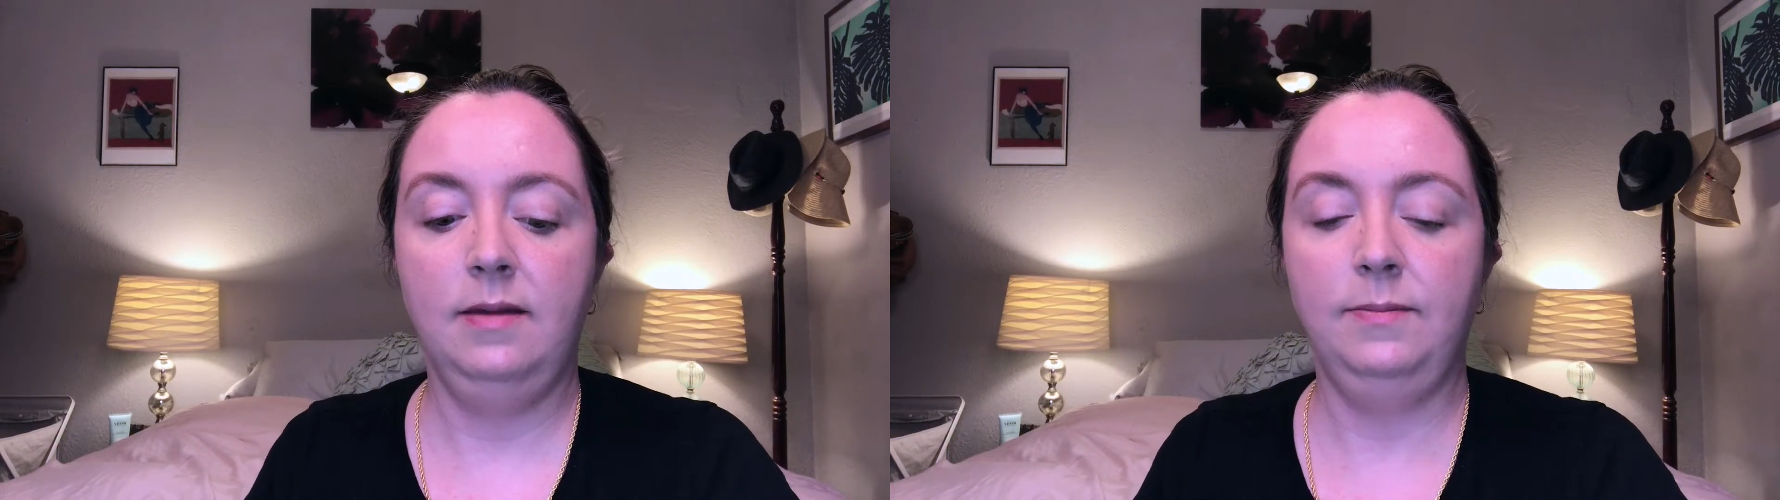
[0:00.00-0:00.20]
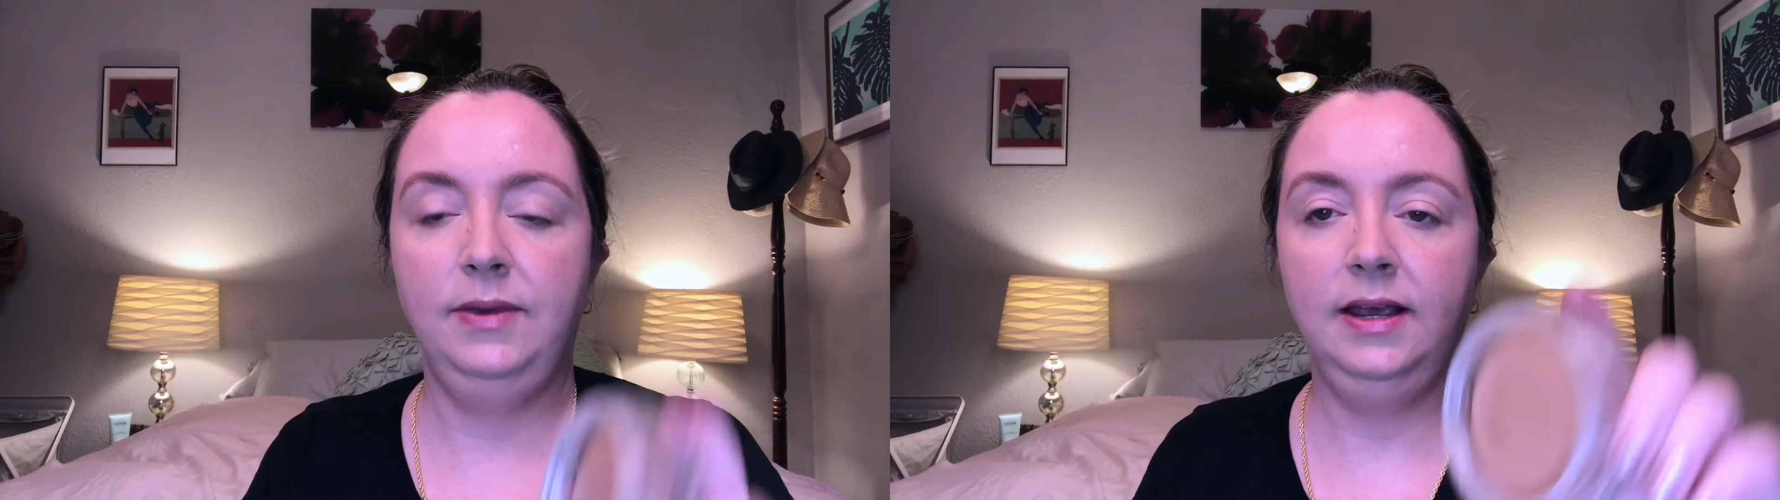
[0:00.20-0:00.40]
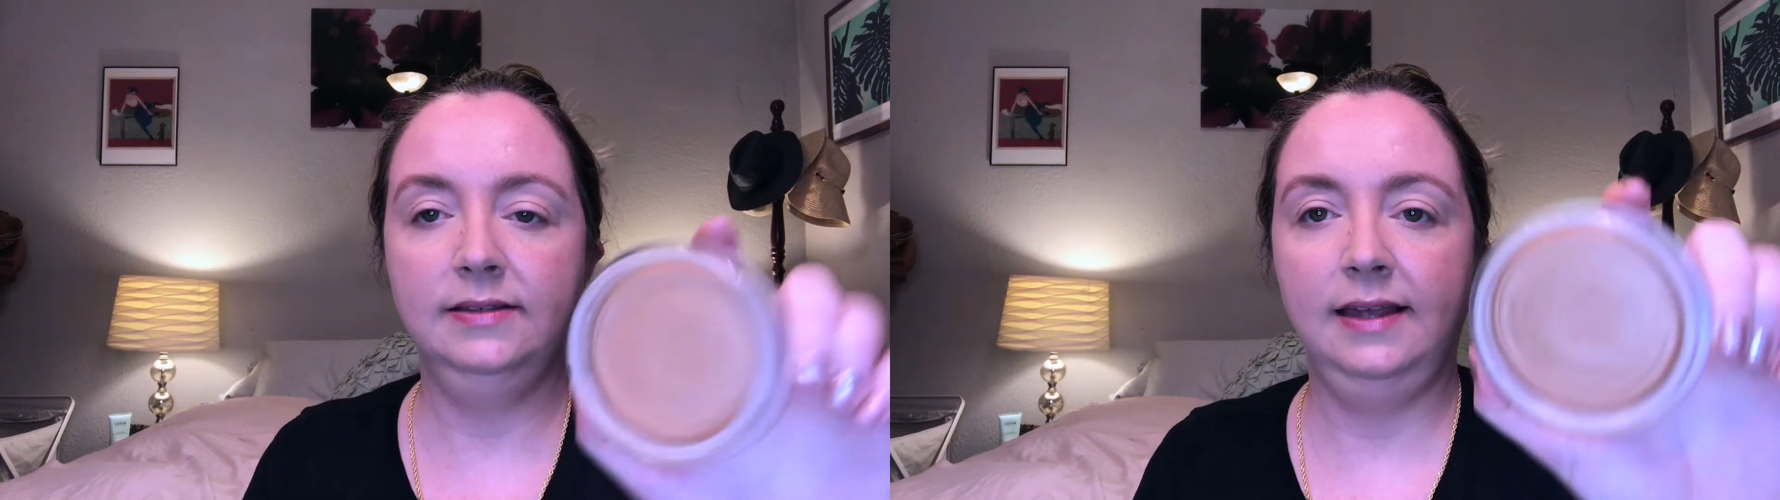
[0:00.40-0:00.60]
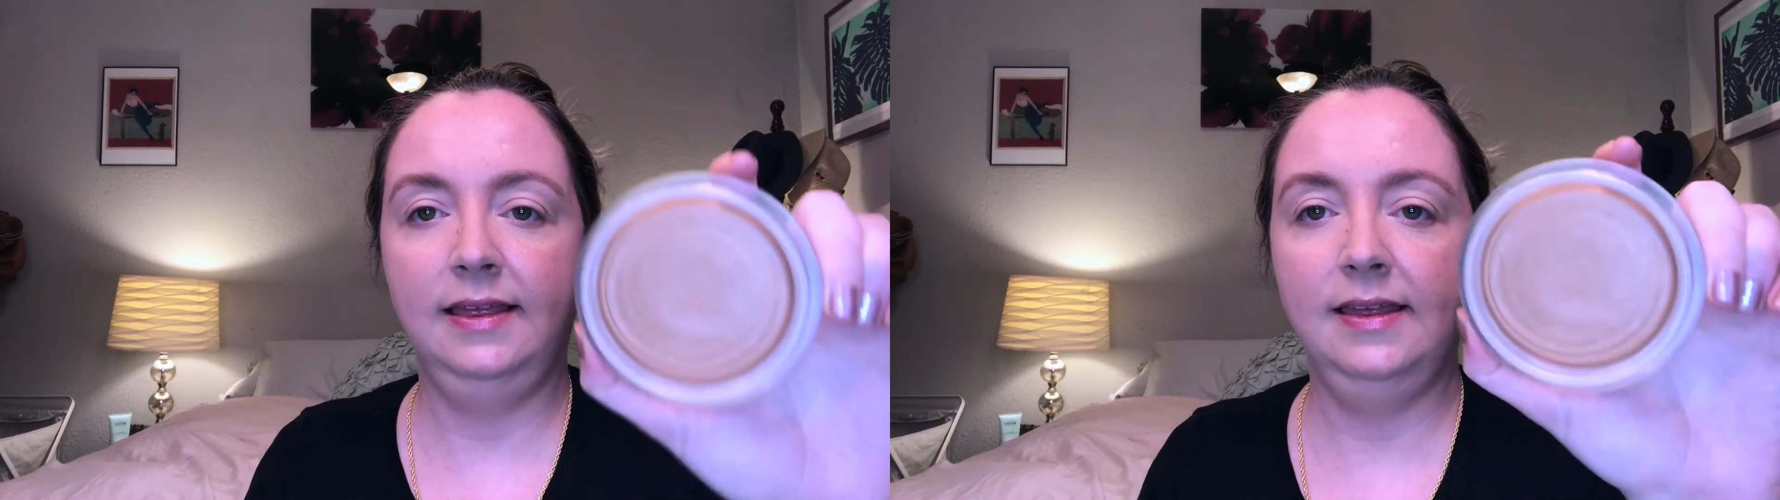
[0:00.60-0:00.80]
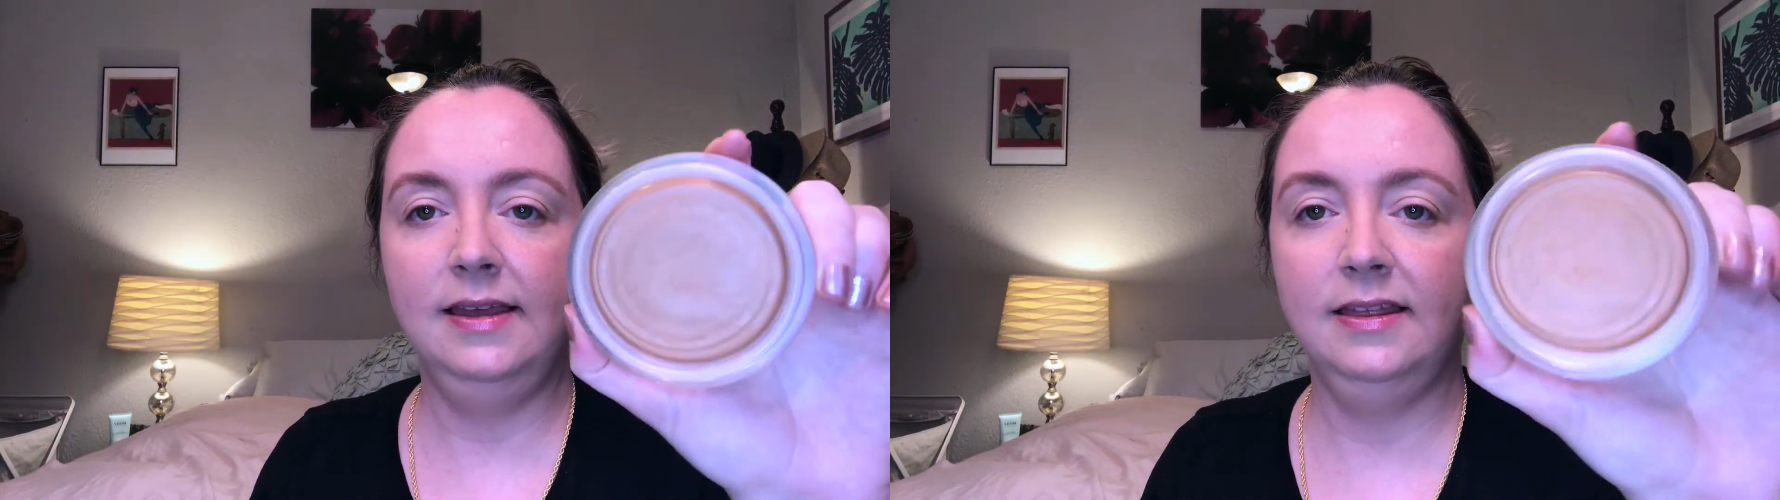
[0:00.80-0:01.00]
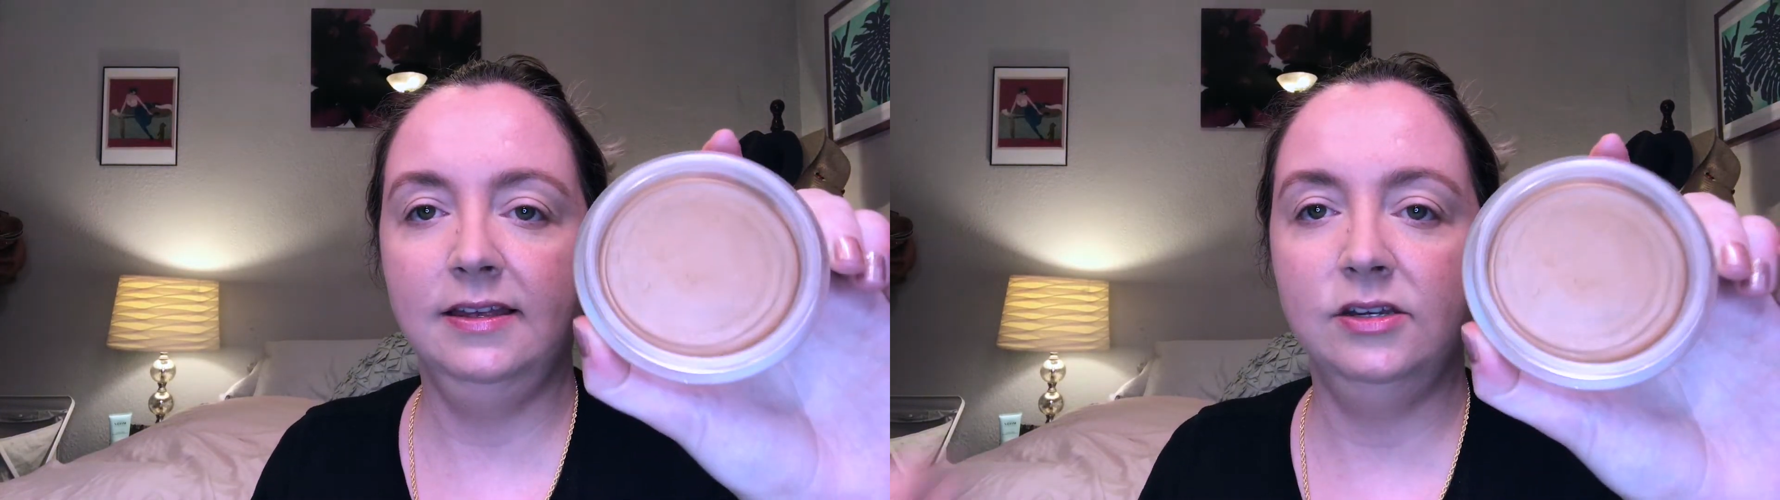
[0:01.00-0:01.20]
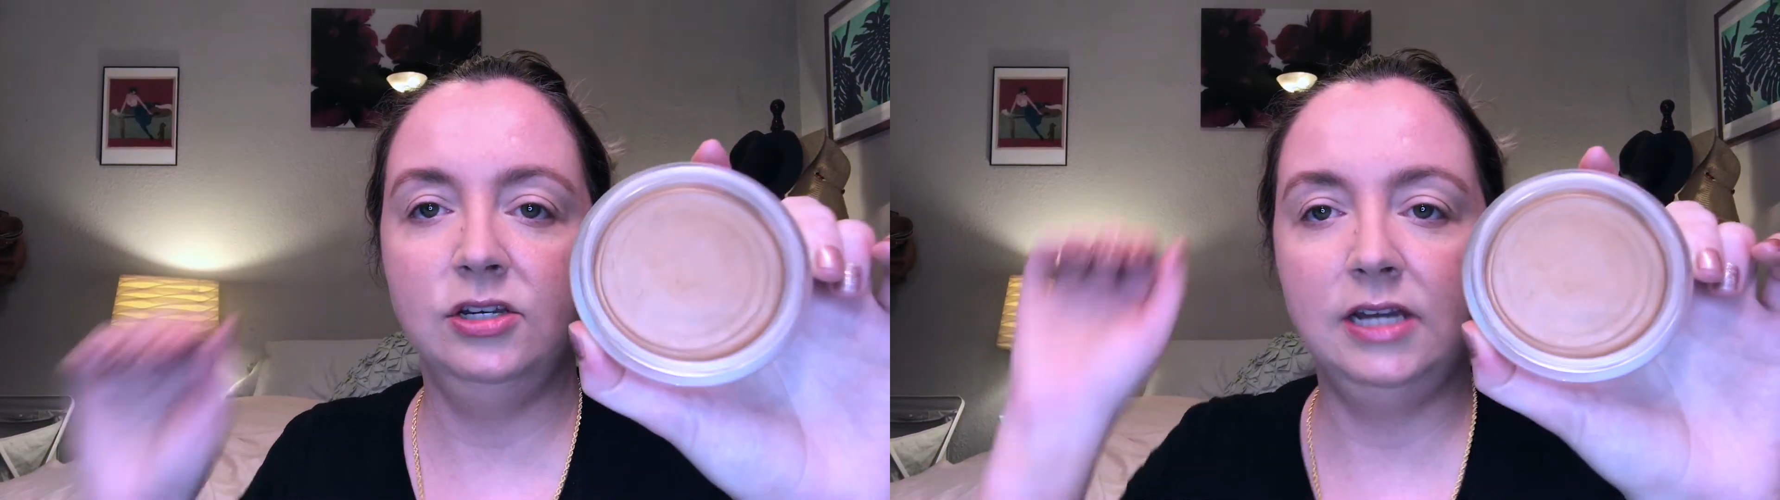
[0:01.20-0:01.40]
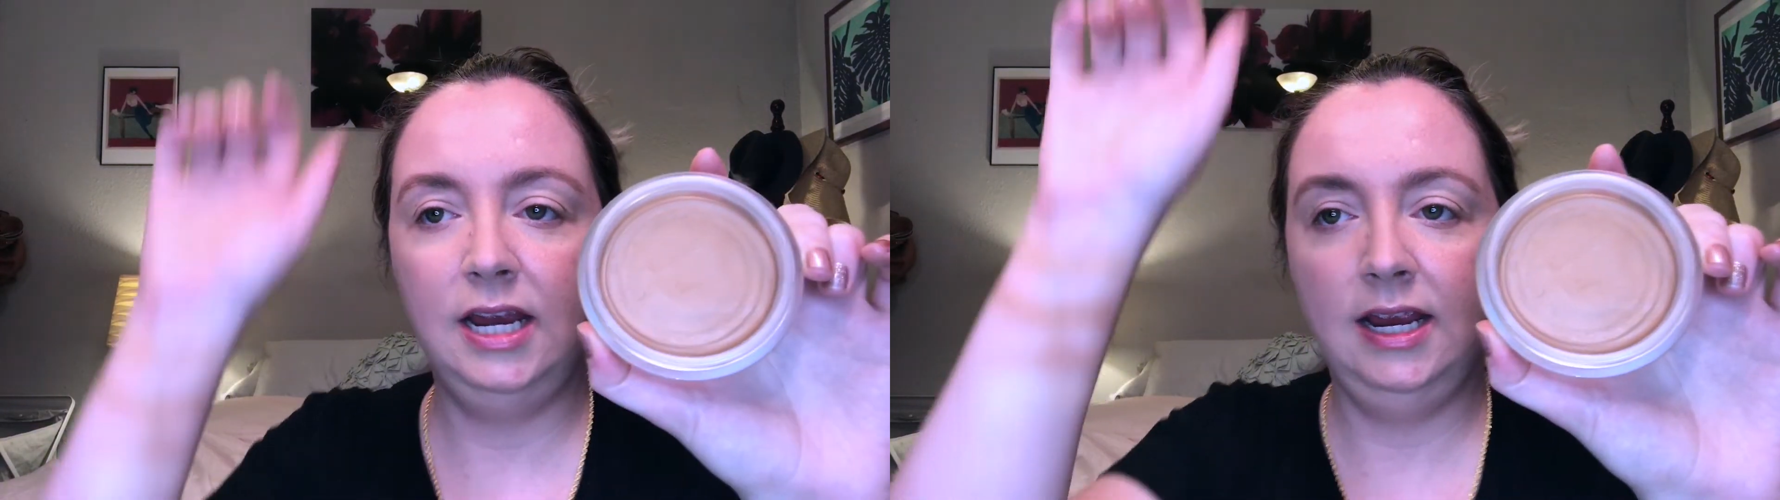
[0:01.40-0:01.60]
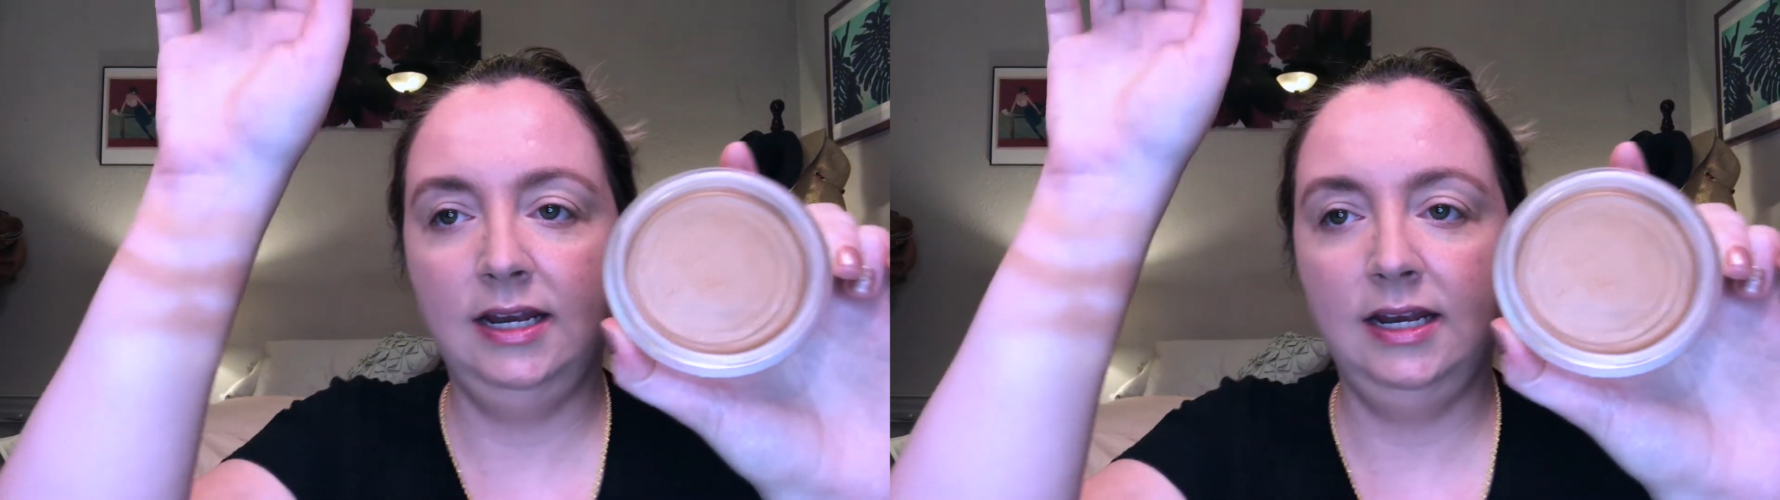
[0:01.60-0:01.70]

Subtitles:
because I think the shade